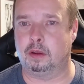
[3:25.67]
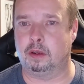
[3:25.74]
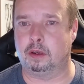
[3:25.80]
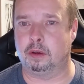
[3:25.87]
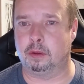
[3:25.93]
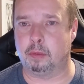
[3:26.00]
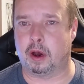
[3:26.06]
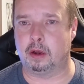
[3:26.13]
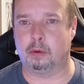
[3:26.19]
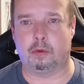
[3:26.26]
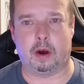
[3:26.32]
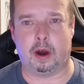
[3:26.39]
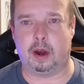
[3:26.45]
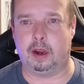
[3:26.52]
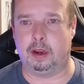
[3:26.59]
you know, the Model
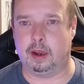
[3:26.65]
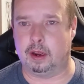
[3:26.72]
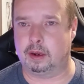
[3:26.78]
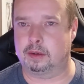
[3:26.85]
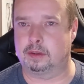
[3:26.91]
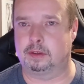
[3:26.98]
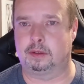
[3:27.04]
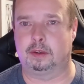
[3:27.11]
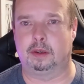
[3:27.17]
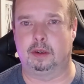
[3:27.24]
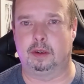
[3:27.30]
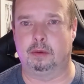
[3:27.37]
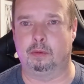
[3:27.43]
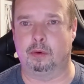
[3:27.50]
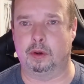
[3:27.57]
Y, X,
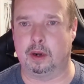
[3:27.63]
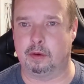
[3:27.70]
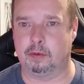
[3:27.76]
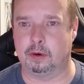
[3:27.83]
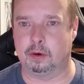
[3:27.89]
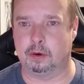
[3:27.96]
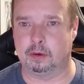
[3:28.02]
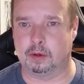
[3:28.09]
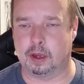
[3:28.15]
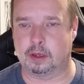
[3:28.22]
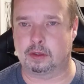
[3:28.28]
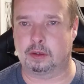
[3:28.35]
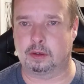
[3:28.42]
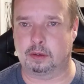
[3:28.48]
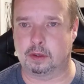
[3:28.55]
and whatever
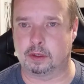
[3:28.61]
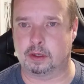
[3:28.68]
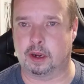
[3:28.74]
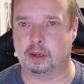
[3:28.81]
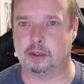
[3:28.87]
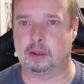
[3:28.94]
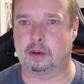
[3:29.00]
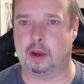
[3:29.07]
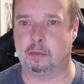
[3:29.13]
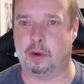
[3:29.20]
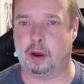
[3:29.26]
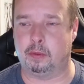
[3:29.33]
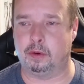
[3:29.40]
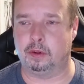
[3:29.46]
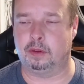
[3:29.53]
Tesla decides to come
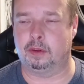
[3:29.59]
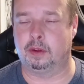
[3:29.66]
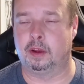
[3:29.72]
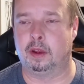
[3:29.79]
out with,